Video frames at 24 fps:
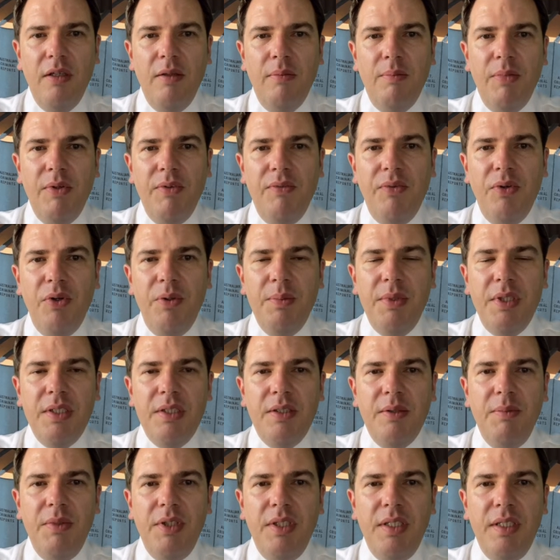Perform the
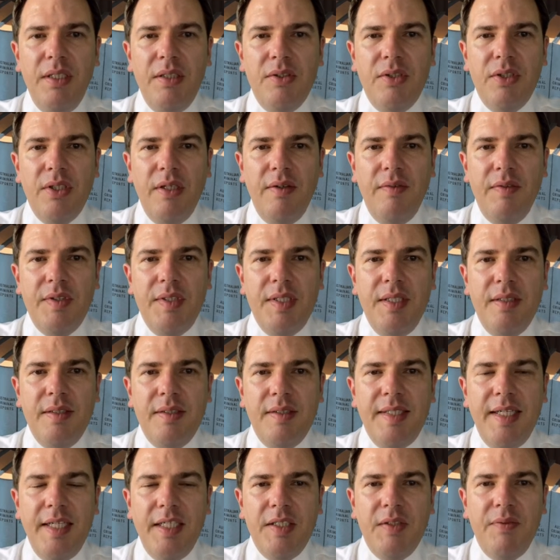community service in a
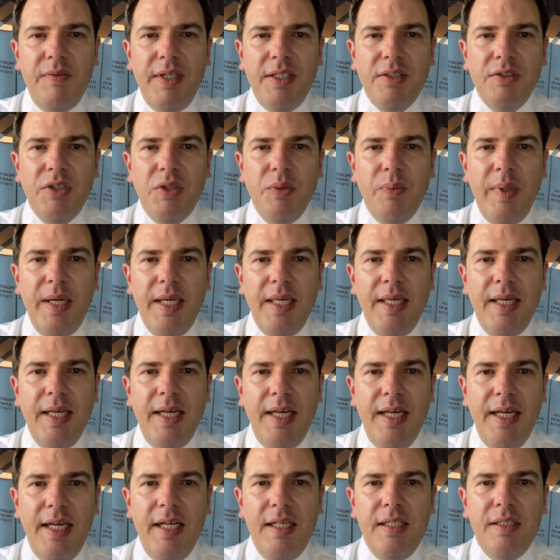satisfactory way
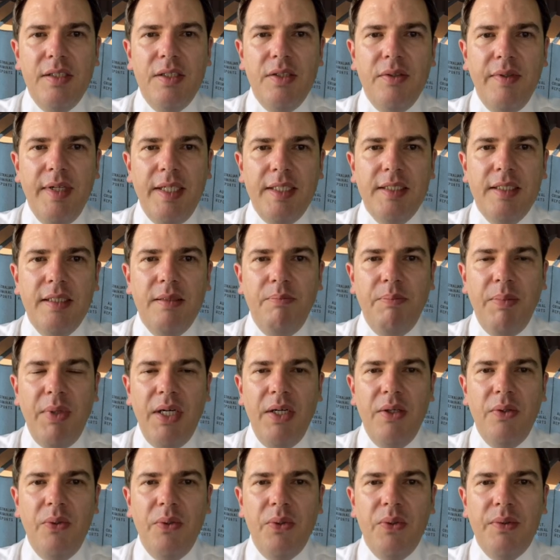as directed by
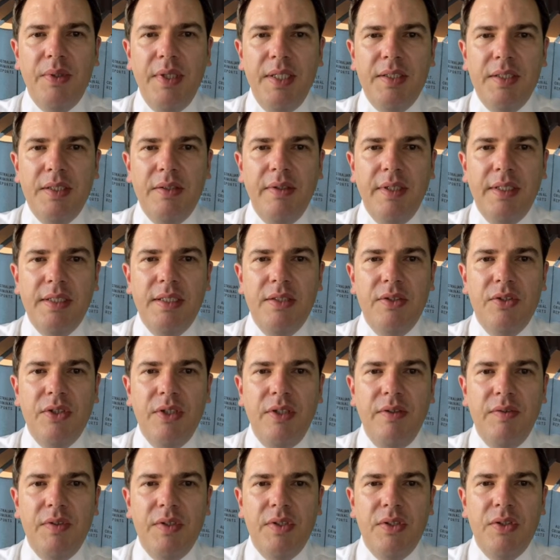an authorised Corrective
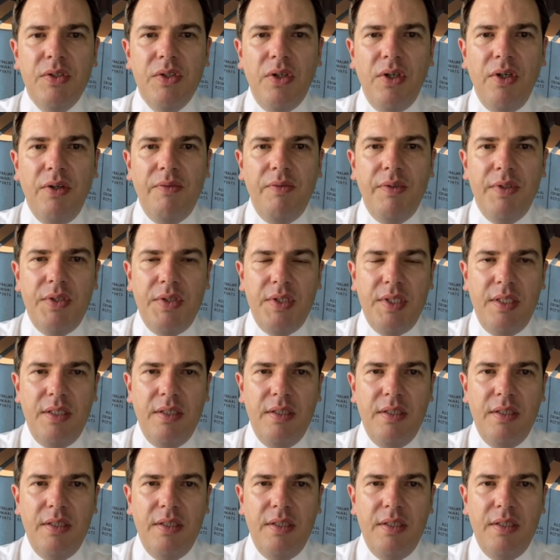Services officer.